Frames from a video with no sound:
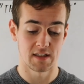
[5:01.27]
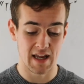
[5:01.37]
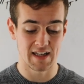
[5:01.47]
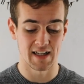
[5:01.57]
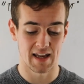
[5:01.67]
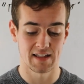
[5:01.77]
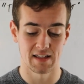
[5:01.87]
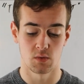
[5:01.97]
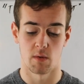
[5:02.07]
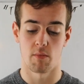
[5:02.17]
He stayed
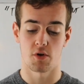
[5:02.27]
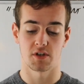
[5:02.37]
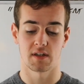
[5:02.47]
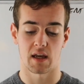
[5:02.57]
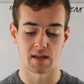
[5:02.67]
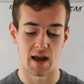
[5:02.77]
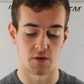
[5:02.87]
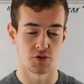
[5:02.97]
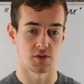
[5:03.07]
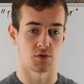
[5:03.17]
connected to emerging
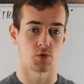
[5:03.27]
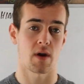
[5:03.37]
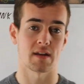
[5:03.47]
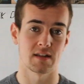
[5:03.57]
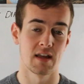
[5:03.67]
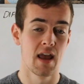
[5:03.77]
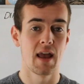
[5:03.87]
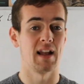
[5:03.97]
technologies and trends,